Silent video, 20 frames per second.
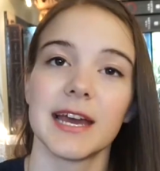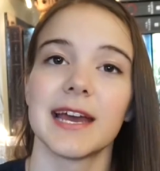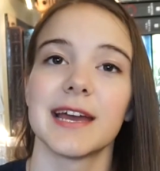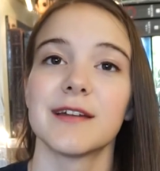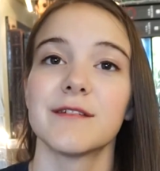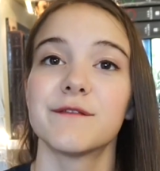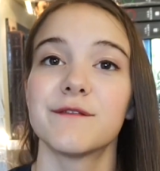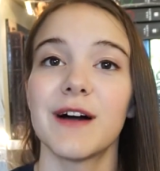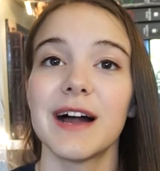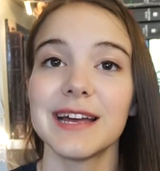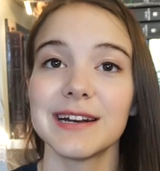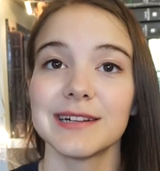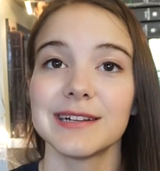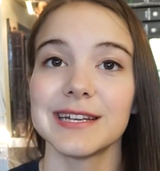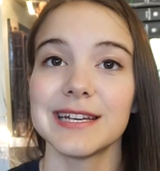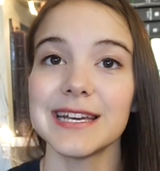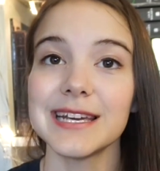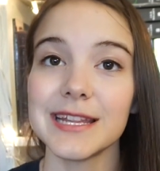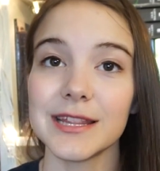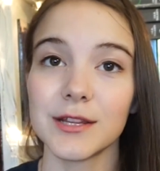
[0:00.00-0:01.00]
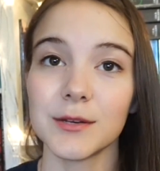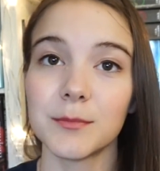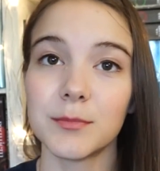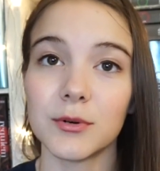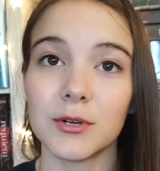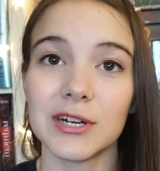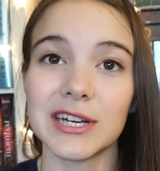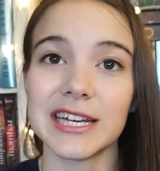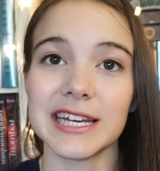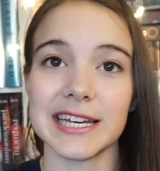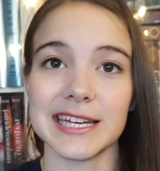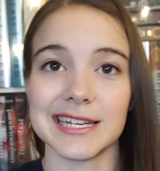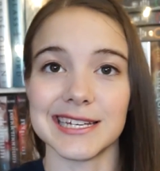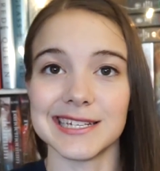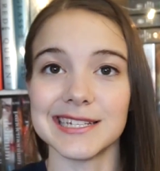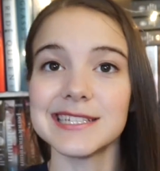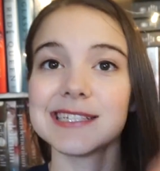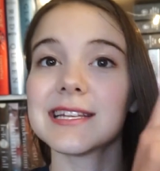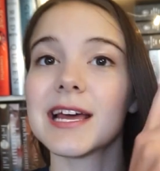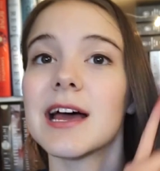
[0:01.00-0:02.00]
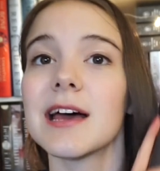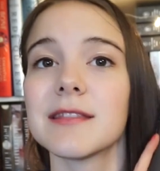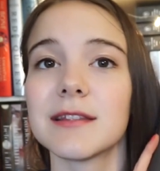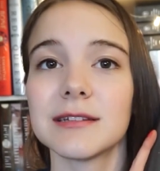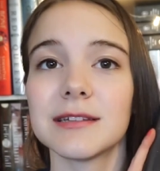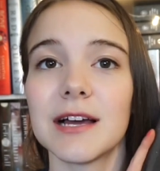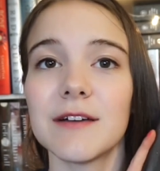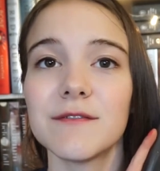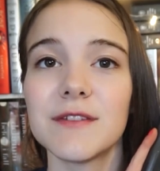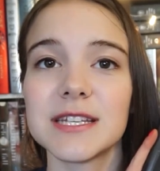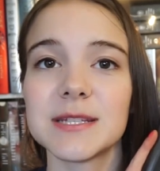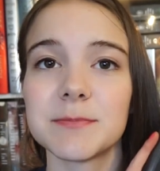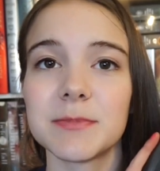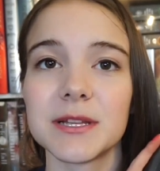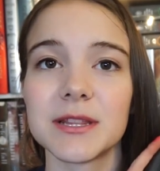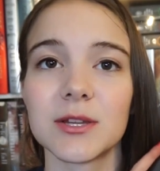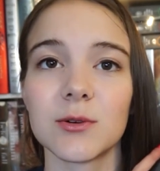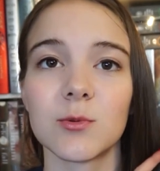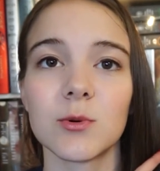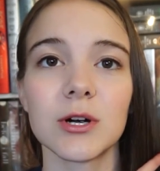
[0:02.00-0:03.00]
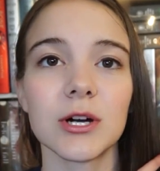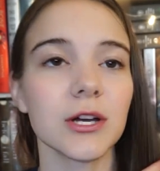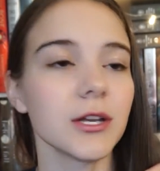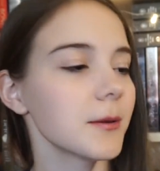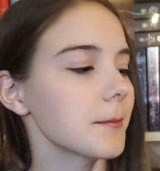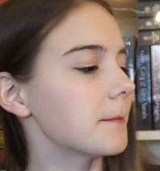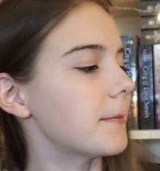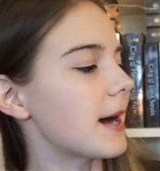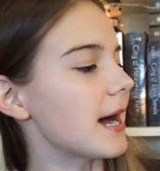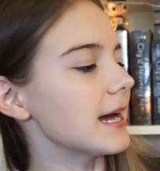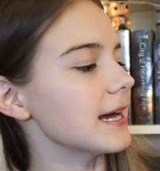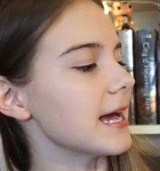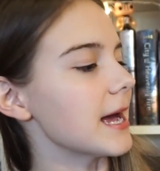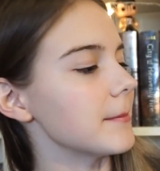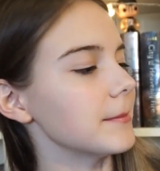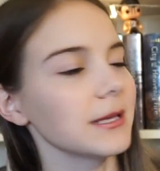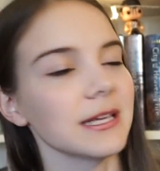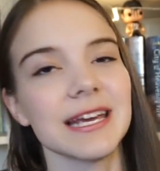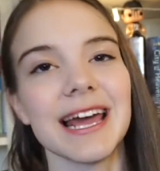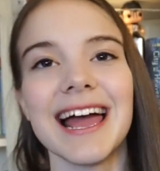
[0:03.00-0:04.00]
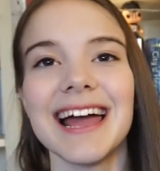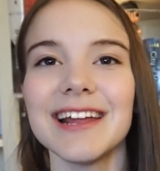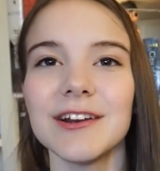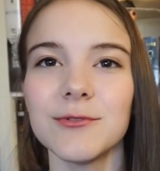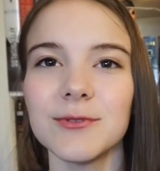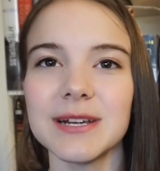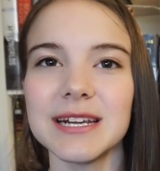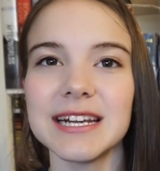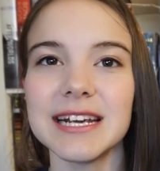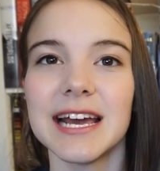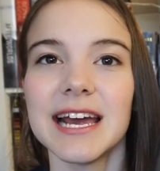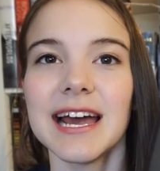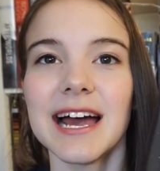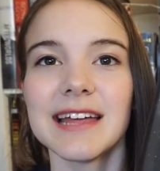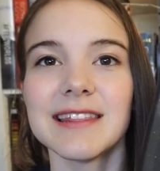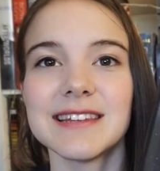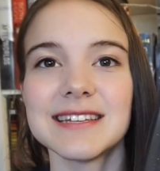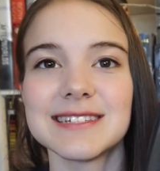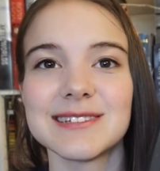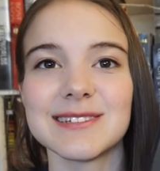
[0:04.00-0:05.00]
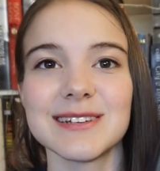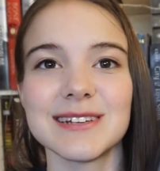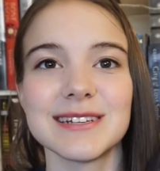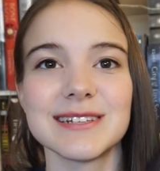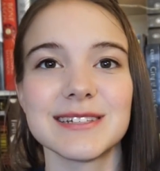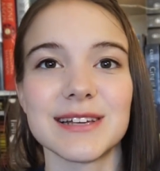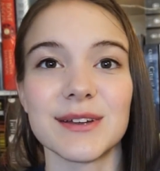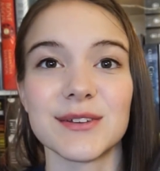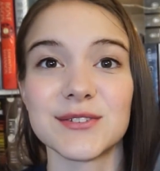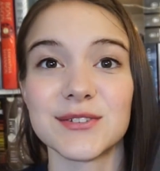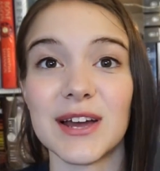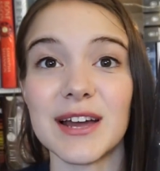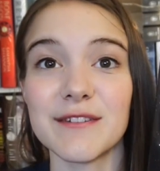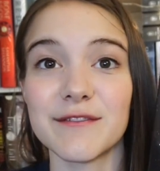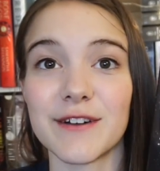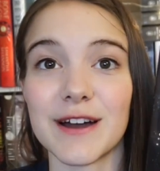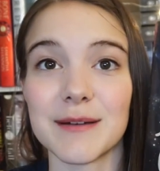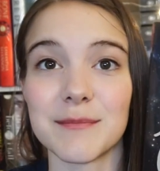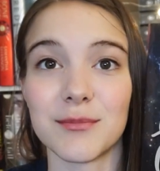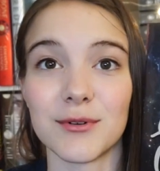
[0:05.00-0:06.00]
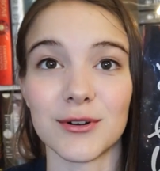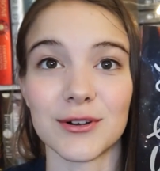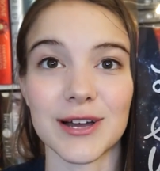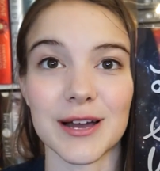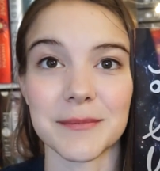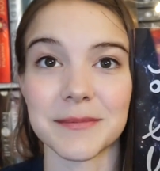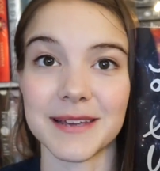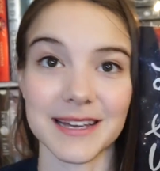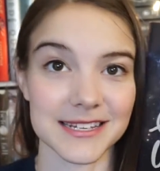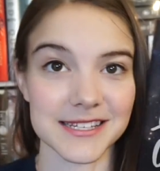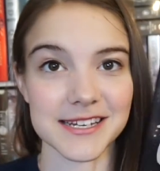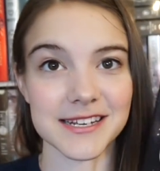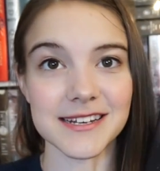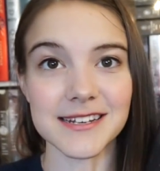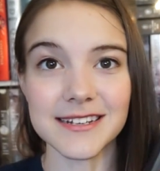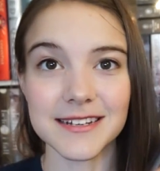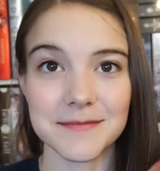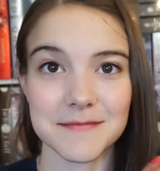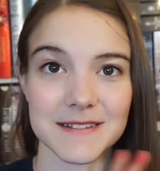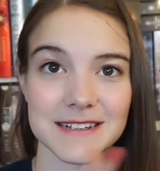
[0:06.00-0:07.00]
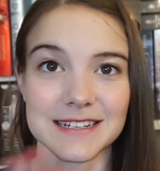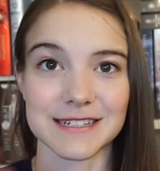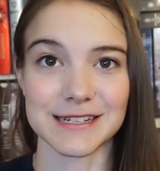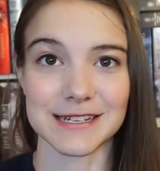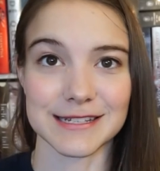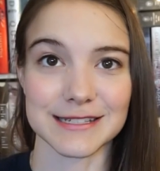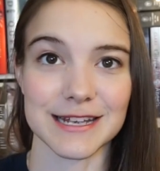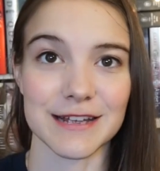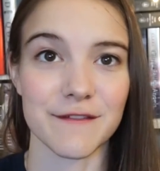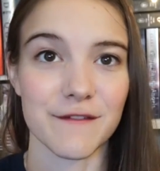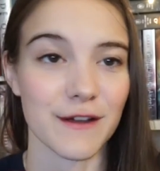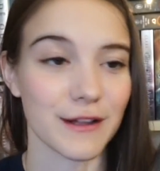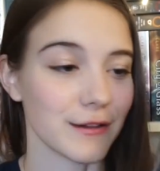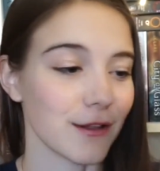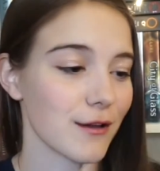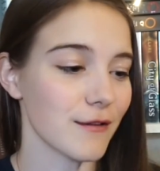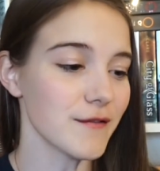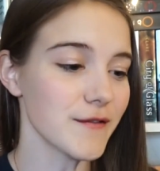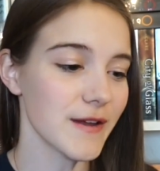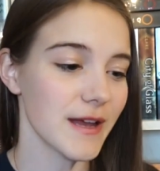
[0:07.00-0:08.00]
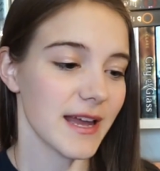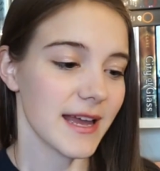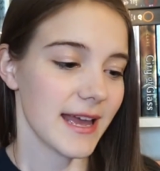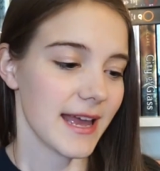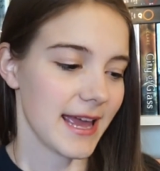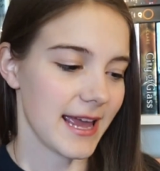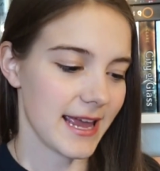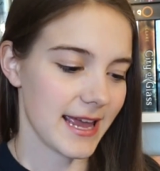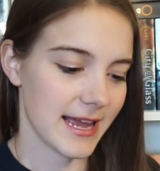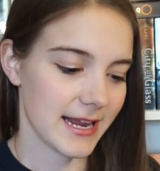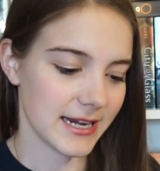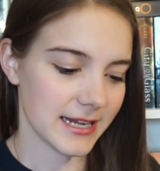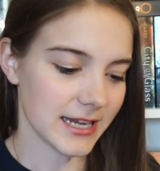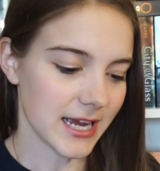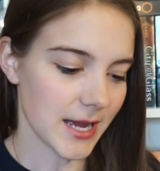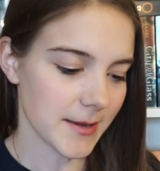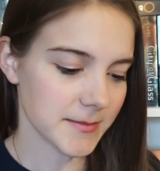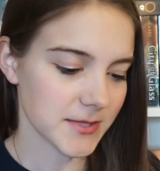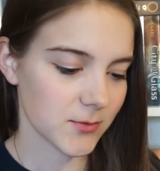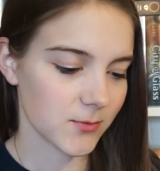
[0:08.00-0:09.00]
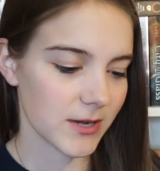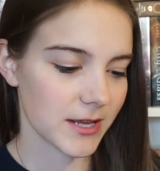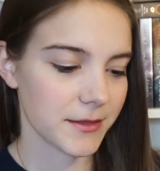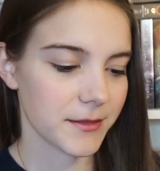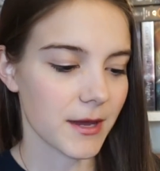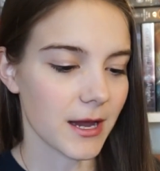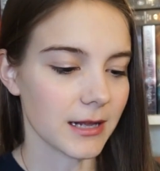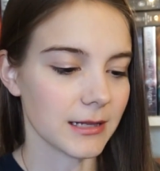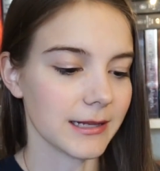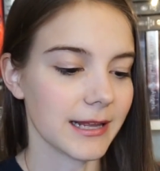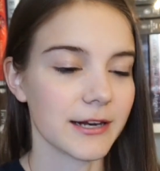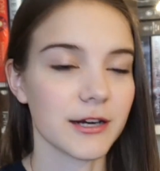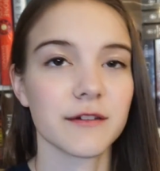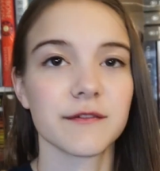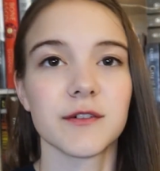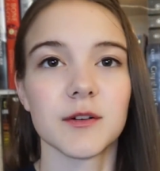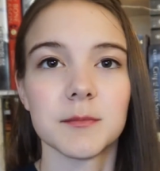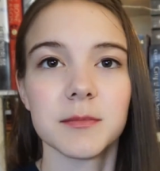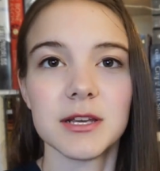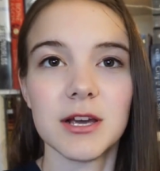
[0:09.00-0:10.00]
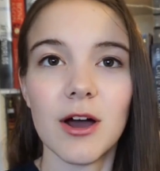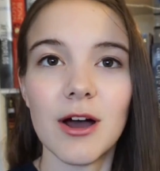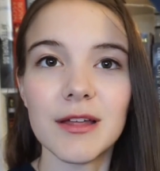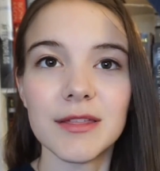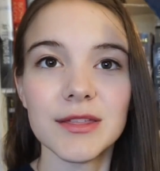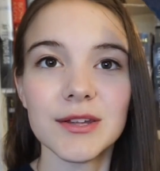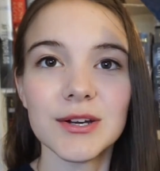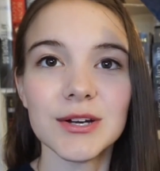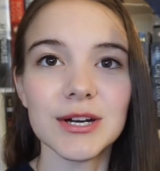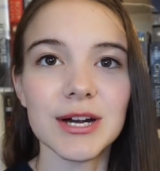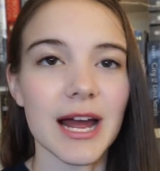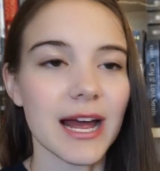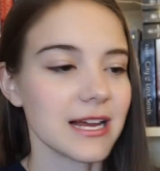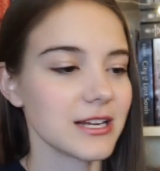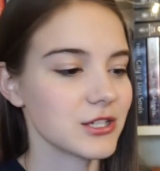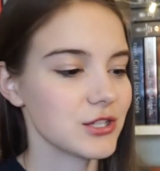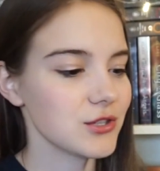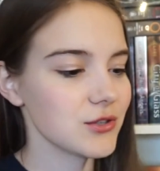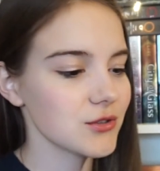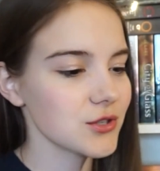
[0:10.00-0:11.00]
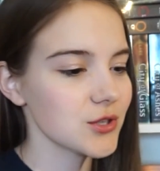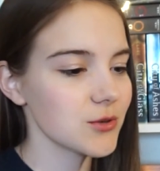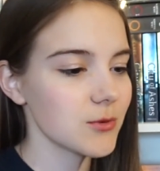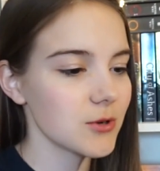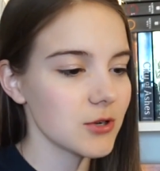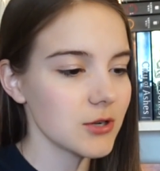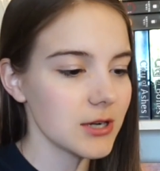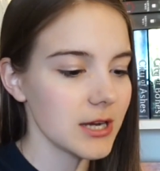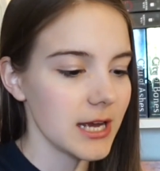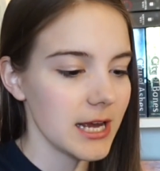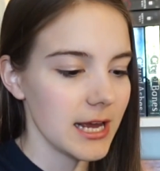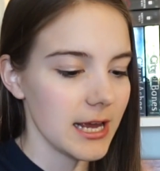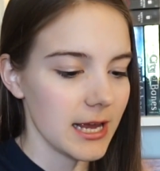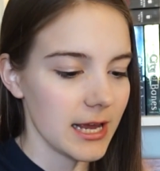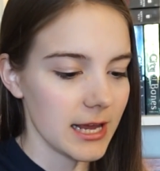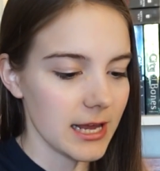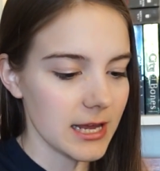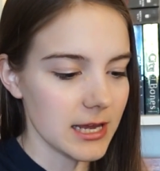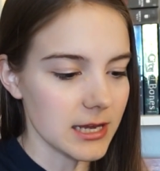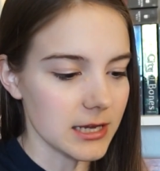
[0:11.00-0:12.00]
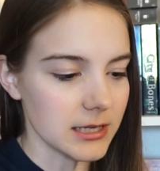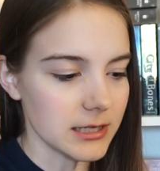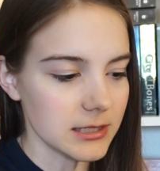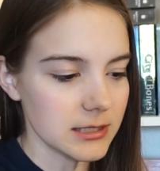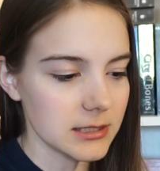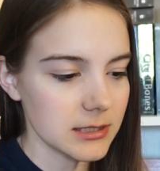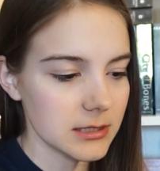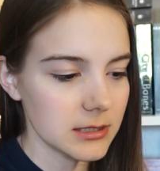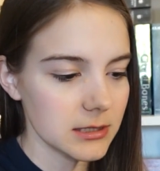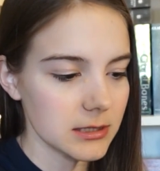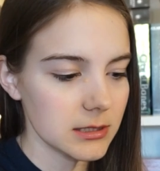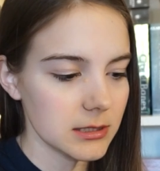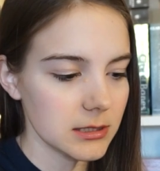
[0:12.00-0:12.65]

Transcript: And finally, the book is The Love That Split the World by Emily Henry. This is a sci-fi book, I'm guessing, because it's sci-fi love, and it comes with a letter from the author, as usual, and